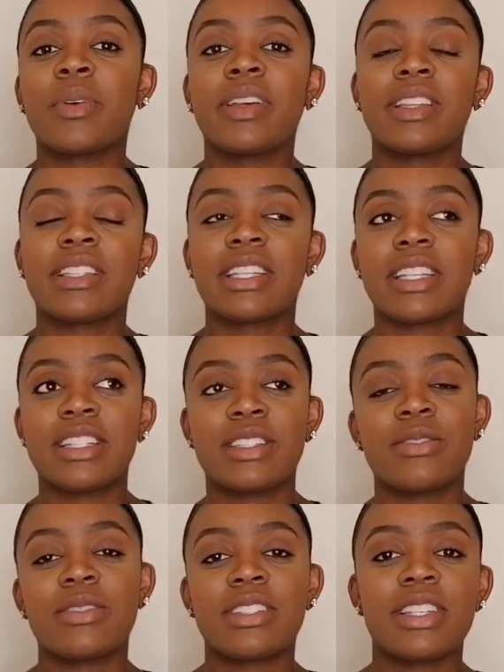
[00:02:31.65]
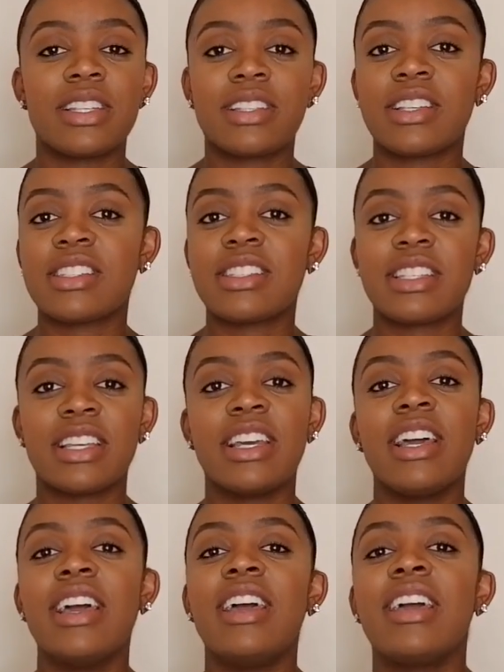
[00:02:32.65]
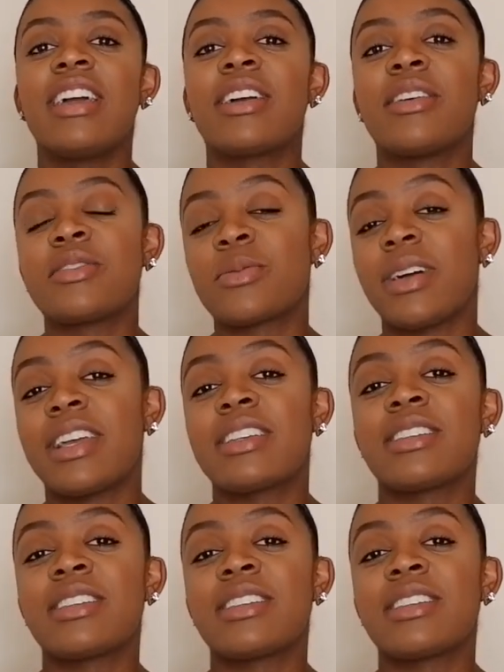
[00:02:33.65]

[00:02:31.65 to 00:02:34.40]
but it's like as soon as he touches it, it goes away.